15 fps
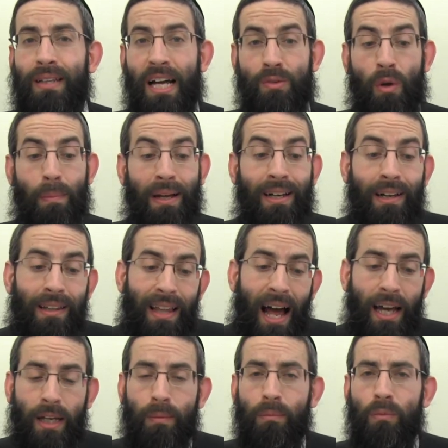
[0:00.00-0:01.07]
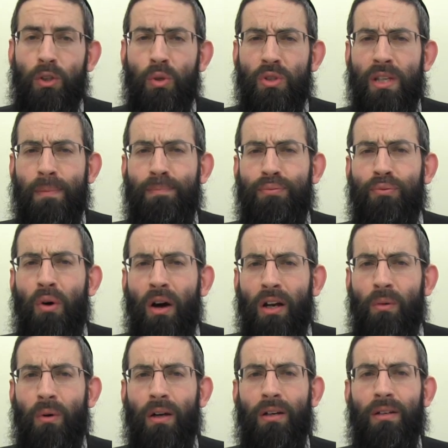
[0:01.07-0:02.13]
That's why by kalayim we use the
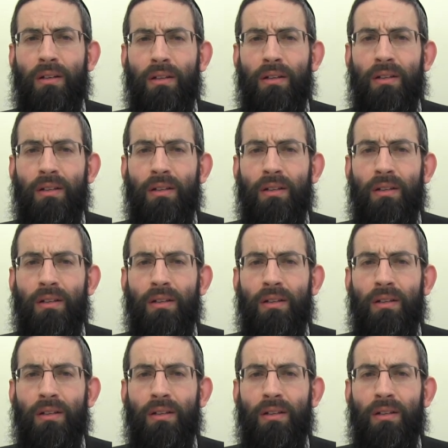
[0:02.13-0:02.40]
broader one.